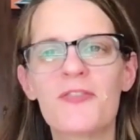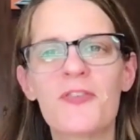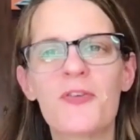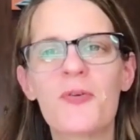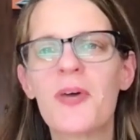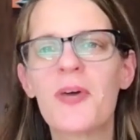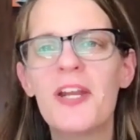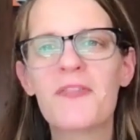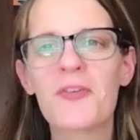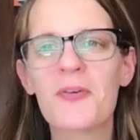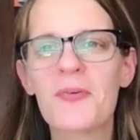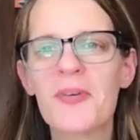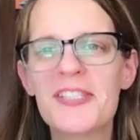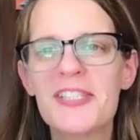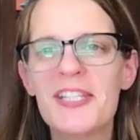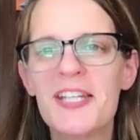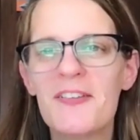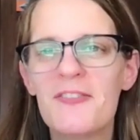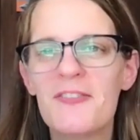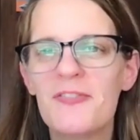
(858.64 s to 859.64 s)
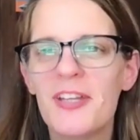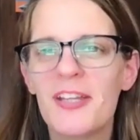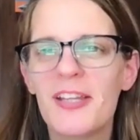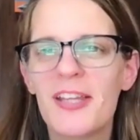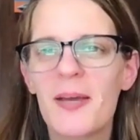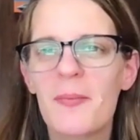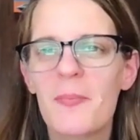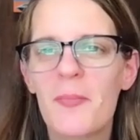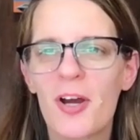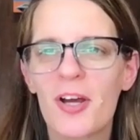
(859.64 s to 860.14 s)
For whatever reason, I feel
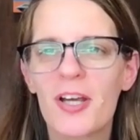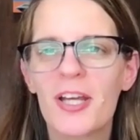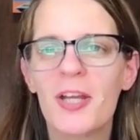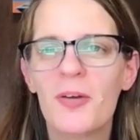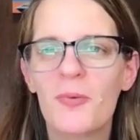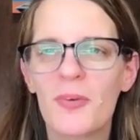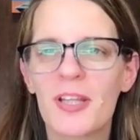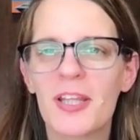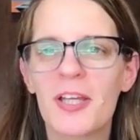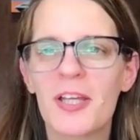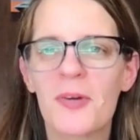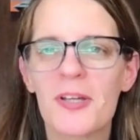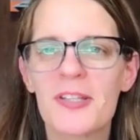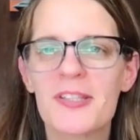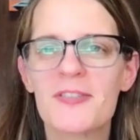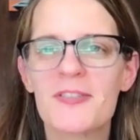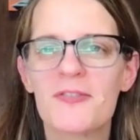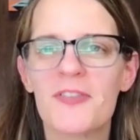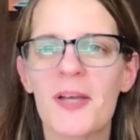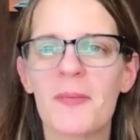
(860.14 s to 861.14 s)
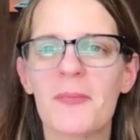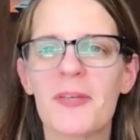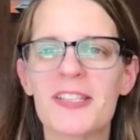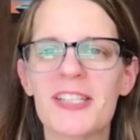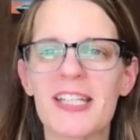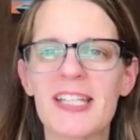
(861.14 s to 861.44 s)
like marketing really runs in families,